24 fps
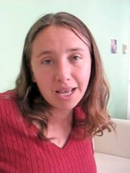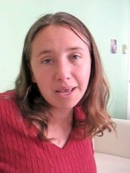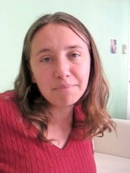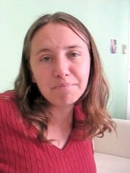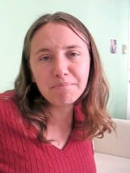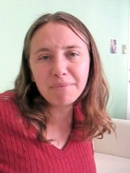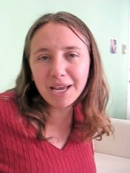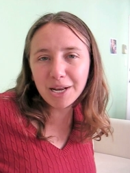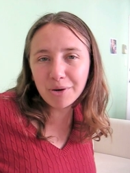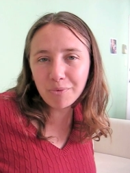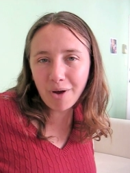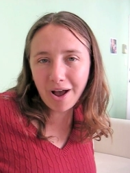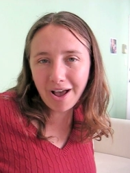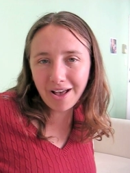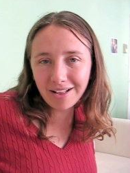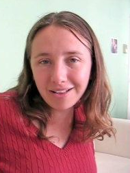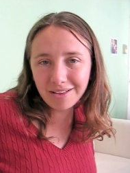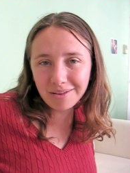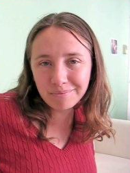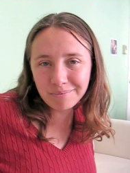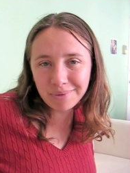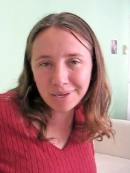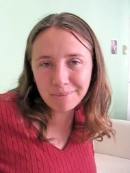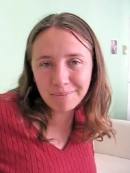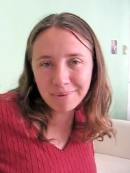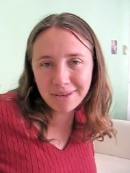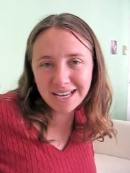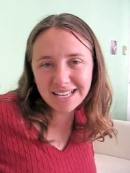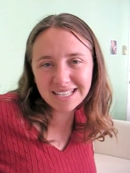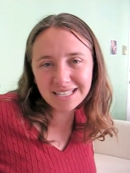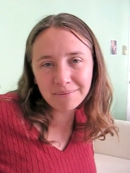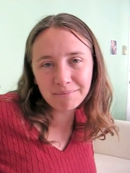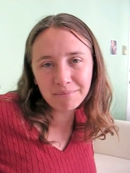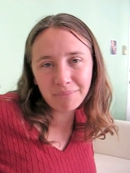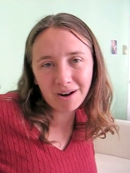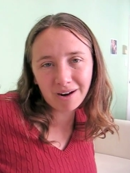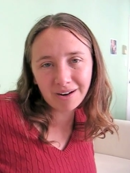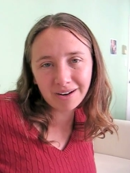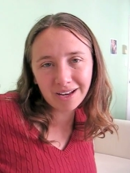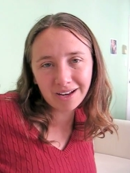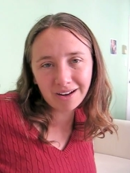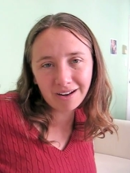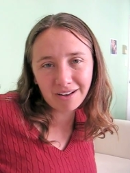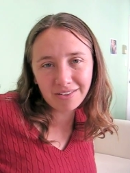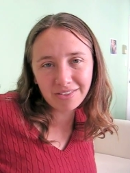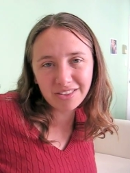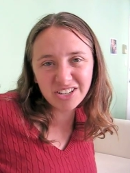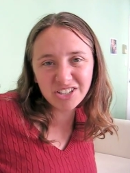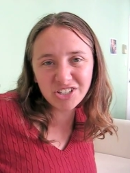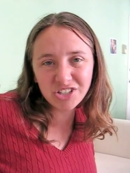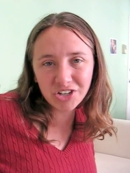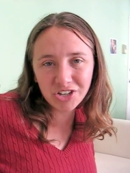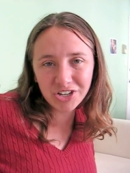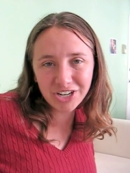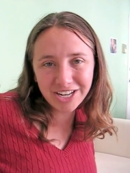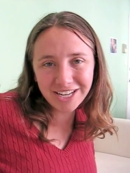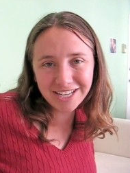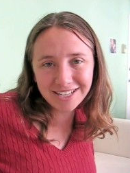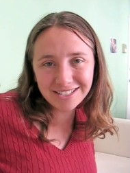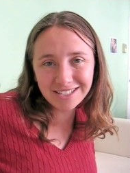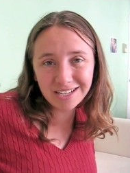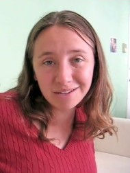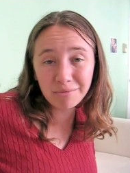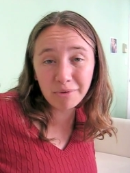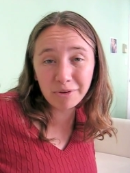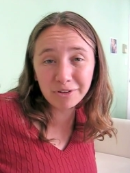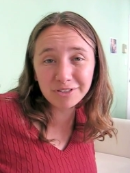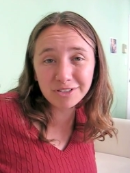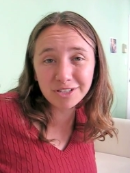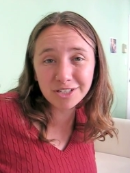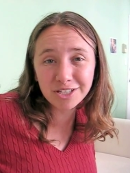Meanwhile, BP is embarking on the dirtiest and most